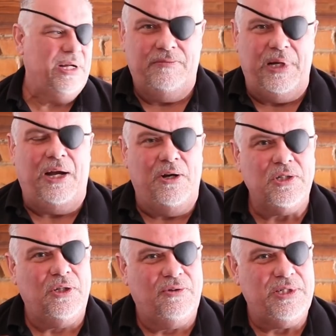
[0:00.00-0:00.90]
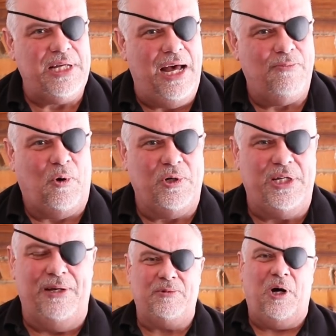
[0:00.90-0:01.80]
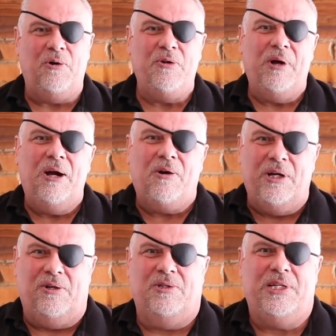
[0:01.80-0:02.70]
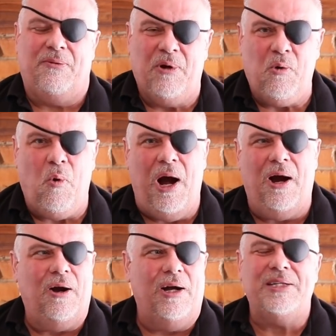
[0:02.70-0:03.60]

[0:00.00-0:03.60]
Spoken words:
Now here's a little sidebar tip to all you air gunners that require